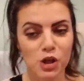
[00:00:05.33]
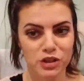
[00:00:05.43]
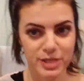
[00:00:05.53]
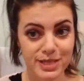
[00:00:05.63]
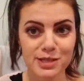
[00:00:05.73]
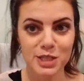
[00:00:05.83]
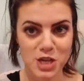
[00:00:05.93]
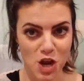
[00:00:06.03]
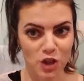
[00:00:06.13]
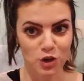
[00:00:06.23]
This is
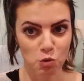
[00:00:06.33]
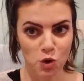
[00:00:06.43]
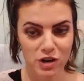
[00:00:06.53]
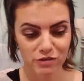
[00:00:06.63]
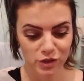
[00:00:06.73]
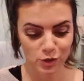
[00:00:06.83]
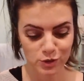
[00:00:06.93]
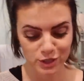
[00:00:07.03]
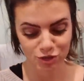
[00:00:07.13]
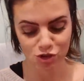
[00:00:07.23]
another one of
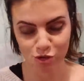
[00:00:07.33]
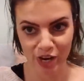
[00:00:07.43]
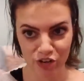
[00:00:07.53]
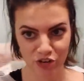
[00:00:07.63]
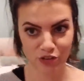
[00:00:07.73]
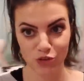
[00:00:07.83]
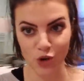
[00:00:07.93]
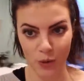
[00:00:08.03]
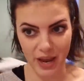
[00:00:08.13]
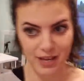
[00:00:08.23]
those situations.
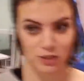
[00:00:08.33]
Okay,